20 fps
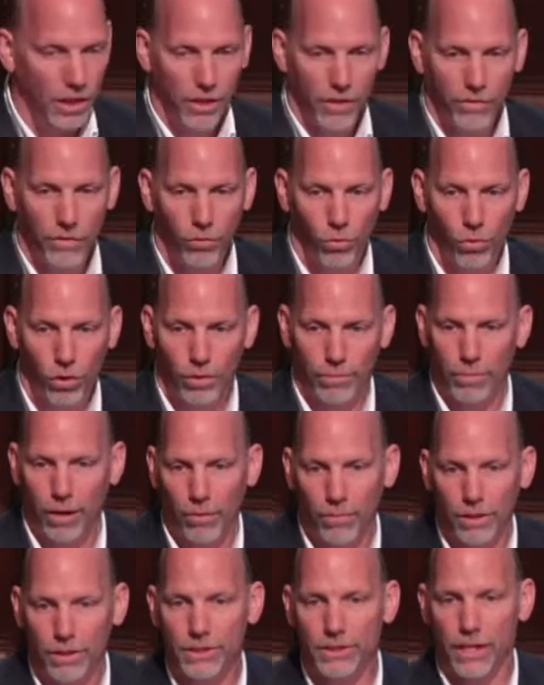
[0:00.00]
for
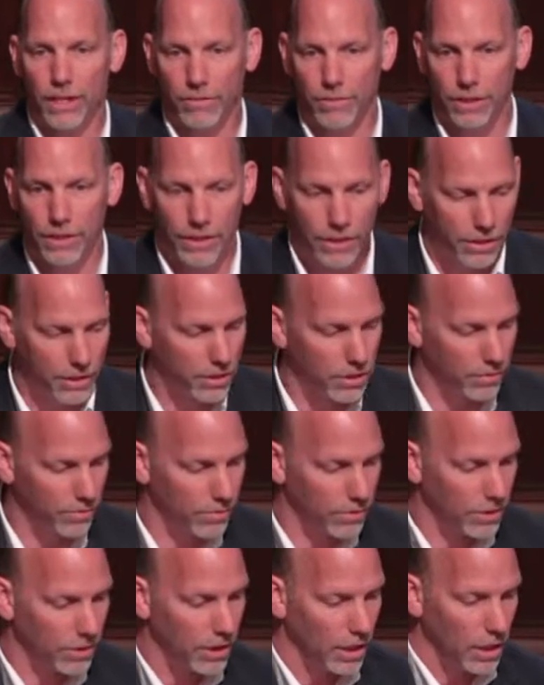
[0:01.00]
public safety
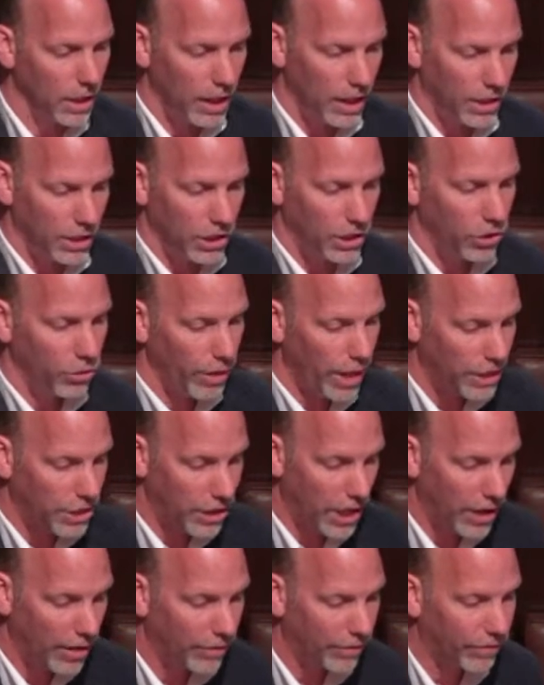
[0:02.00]
systems in the
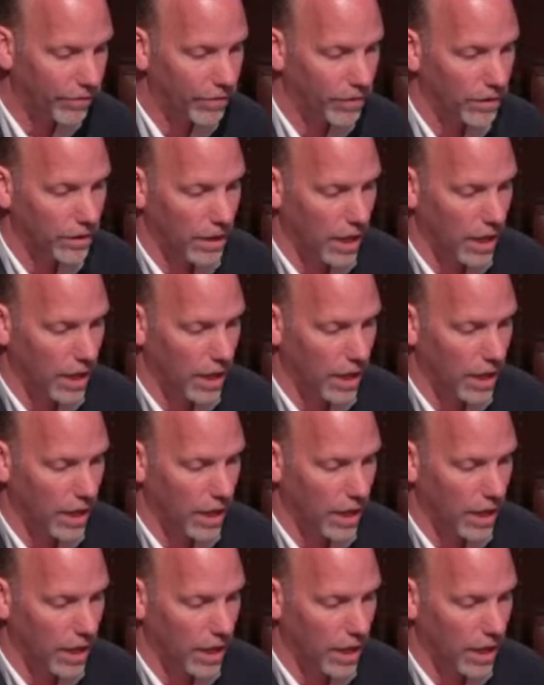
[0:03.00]
UHF,